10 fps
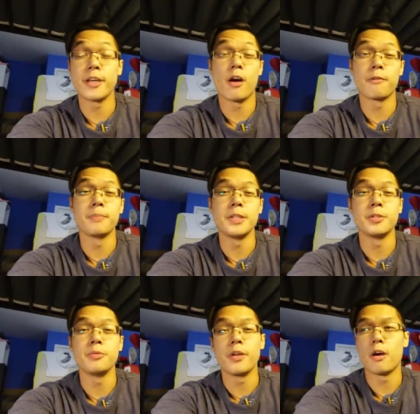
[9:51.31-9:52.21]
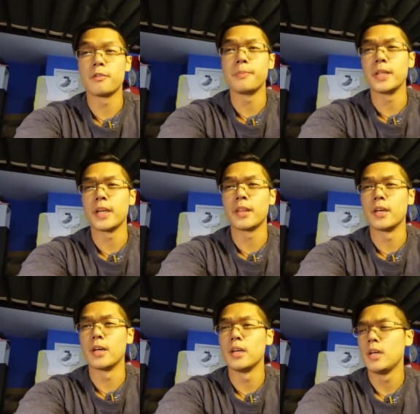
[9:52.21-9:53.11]
They offered me two. They offered me like
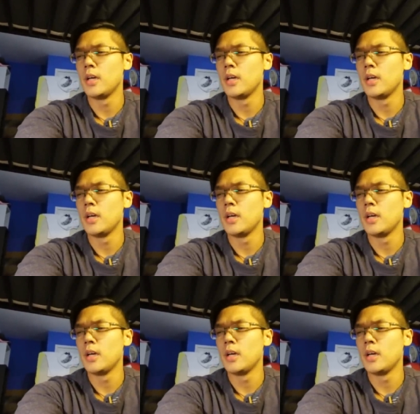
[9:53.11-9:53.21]
the